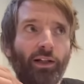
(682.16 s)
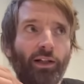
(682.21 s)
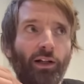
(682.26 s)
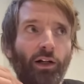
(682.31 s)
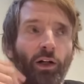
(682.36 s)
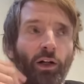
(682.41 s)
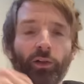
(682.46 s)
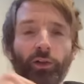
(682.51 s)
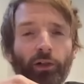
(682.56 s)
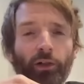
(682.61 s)

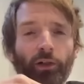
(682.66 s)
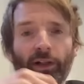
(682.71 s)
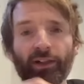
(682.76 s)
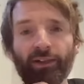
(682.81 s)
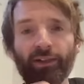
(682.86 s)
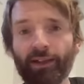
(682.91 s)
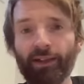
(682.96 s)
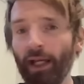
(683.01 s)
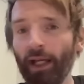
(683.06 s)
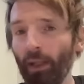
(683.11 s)
under
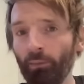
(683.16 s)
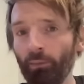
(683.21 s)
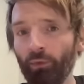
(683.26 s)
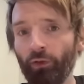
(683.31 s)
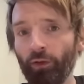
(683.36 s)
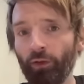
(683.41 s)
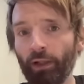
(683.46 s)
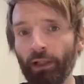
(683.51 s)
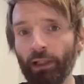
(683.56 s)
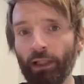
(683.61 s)
Gracie
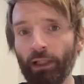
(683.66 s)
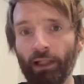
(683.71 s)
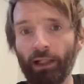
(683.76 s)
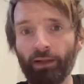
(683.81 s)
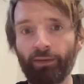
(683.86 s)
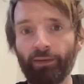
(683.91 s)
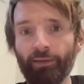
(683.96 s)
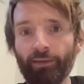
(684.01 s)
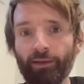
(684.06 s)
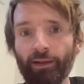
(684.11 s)
Hemstreet
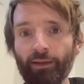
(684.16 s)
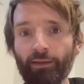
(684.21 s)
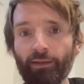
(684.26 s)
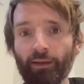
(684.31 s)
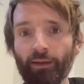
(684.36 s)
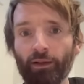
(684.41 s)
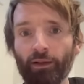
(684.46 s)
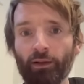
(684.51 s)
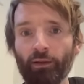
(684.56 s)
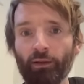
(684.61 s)
last
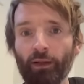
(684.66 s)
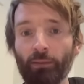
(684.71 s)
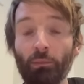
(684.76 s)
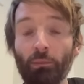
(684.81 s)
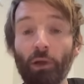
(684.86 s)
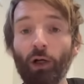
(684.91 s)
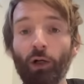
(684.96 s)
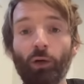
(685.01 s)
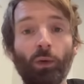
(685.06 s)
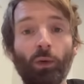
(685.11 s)
season,
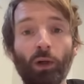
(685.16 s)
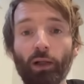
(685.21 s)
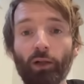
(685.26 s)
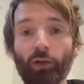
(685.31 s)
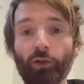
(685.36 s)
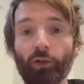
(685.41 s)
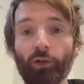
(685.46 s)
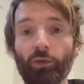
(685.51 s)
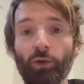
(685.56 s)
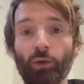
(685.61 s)
Mark
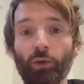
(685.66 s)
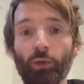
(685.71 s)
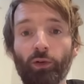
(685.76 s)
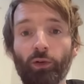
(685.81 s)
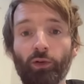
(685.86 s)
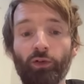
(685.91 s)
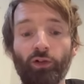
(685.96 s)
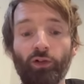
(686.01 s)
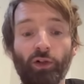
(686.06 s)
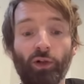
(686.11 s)
Wallace, of
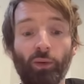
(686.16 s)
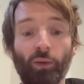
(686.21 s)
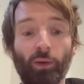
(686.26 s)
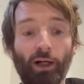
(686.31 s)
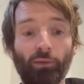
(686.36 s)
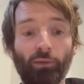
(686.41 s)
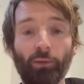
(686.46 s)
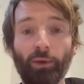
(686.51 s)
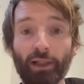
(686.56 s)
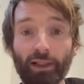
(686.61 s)
course, you know,
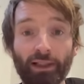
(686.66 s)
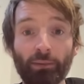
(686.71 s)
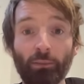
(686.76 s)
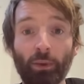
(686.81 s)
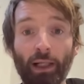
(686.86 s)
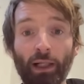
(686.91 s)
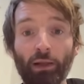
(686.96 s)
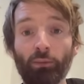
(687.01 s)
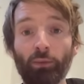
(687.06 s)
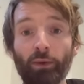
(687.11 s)
a really
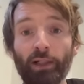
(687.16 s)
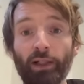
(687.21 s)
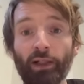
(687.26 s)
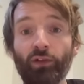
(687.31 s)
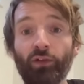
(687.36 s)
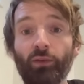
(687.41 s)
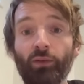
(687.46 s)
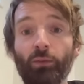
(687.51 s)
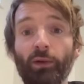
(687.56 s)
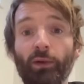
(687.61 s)
well
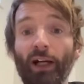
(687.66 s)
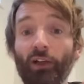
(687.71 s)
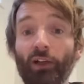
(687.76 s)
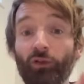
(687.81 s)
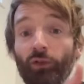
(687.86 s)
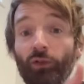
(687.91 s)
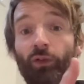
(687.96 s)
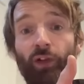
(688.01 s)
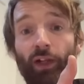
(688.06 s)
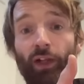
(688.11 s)
raced,
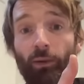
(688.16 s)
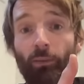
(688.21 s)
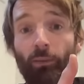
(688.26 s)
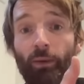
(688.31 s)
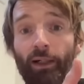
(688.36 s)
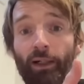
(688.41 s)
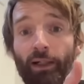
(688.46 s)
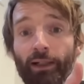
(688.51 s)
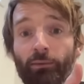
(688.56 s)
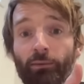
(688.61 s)
as you say,
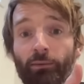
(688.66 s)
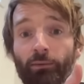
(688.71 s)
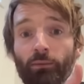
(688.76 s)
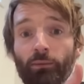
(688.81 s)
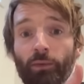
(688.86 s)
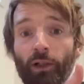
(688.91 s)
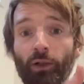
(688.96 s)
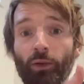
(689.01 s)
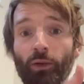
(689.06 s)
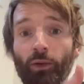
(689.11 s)
really,
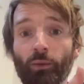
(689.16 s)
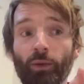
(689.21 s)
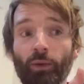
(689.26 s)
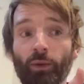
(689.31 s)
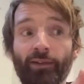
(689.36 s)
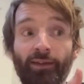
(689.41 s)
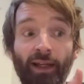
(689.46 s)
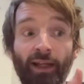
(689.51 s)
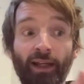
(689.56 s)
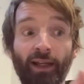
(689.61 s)
you know,
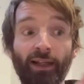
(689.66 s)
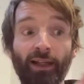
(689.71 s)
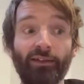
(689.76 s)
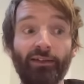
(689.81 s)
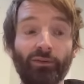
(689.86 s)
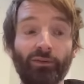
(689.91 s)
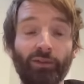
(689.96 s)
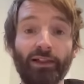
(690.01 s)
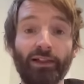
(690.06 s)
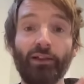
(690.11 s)

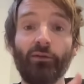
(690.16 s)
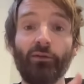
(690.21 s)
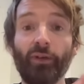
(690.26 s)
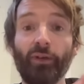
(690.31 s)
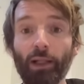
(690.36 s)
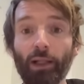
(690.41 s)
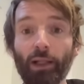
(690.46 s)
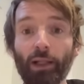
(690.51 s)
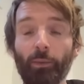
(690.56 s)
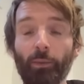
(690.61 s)
intensively
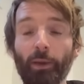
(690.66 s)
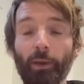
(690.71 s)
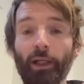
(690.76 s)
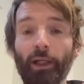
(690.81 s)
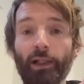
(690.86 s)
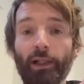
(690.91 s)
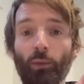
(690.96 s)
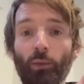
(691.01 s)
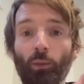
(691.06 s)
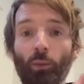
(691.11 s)
developed
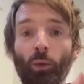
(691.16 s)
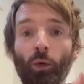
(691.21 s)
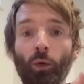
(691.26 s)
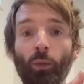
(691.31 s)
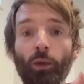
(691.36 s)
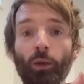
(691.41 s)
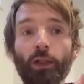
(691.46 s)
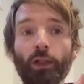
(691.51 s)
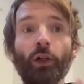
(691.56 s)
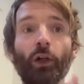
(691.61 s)
bike. What
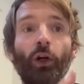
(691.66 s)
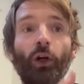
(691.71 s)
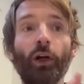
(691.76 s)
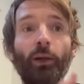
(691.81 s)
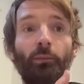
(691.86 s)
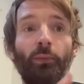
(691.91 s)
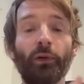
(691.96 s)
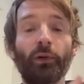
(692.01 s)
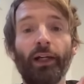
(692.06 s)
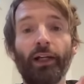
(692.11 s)
were your
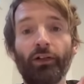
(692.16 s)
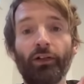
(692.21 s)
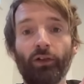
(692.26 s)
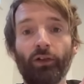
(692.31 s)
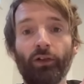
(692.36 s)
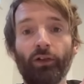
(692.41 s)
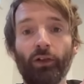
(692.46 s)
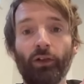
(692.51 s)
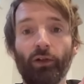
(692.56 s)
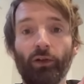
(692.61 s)

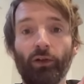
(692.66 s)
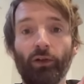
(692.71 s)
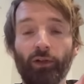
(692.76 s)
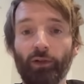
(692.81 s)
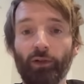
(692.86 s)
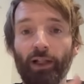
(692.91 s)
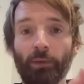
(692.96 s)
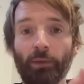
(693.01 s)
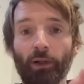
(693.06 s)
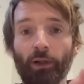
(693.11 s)
impressions as
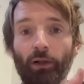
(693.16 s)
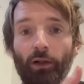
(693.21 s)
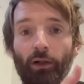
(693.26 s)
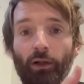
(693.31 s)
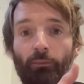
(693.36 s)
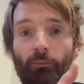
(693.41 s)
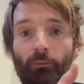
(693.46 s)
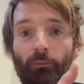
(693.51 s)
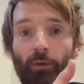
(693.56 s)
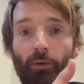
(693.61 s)
Greg
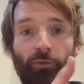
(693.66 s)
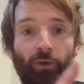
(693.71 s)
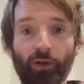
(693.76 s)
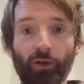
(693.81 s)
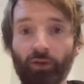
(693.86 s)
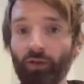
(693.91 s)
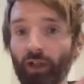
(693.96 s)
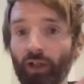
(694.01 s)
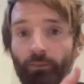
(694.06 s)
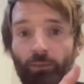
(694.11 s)
Minnaar the
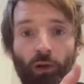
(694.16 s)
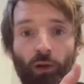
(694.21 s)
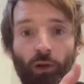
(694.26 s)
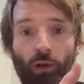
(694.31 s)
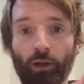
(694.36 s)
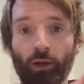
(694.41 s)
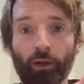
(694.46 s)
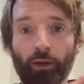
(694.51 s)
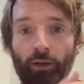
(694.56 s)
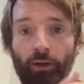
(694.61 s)
first time you
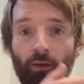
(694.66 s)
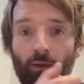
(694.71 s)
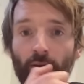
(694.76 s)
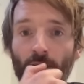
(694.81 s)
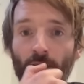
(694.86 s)
got on it?